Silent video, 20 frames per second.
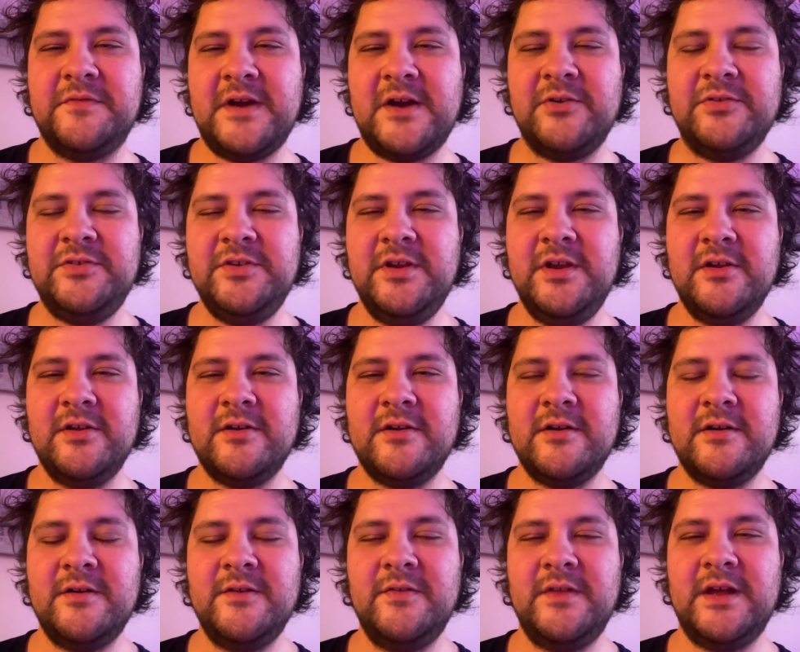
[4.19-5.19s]
Fauci
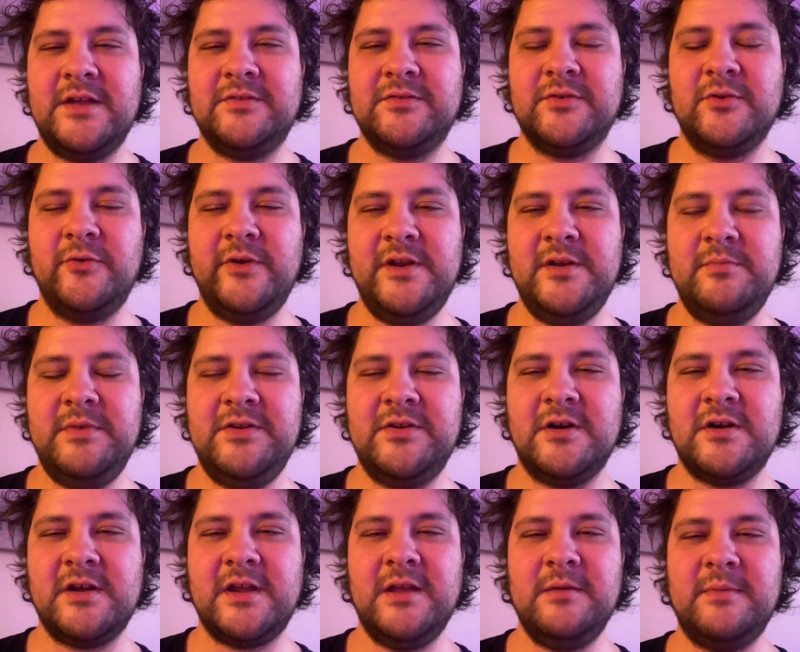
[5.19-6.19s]
here that's going to be
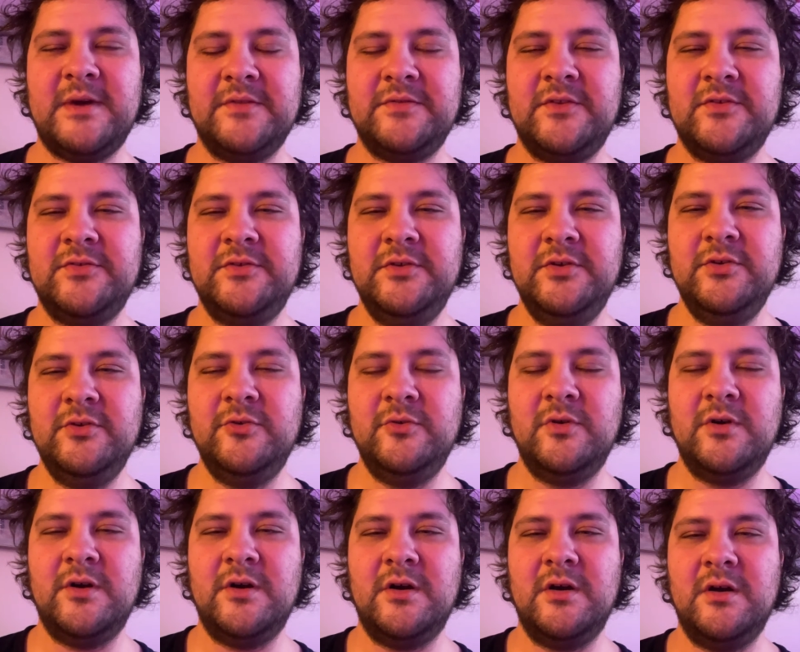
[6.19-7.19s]
talking about this
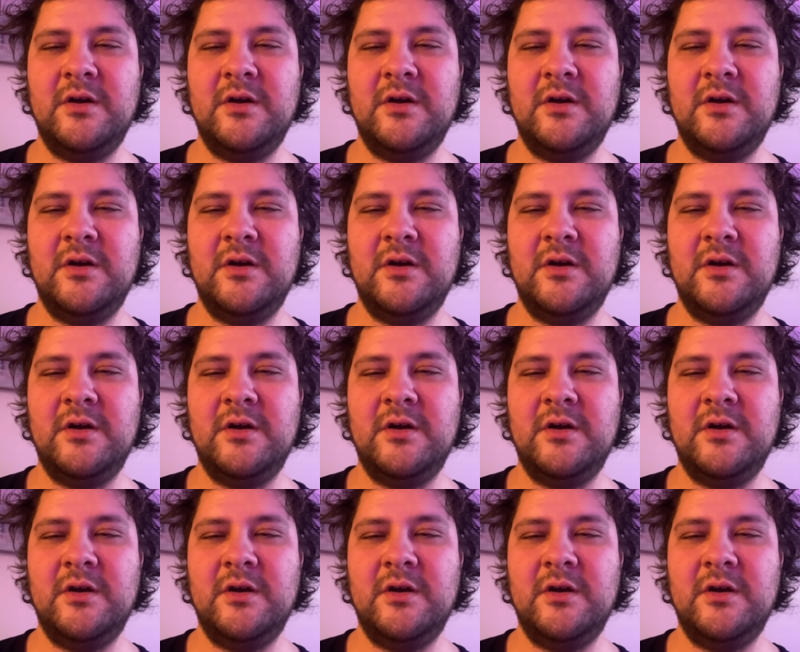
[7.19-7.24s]
new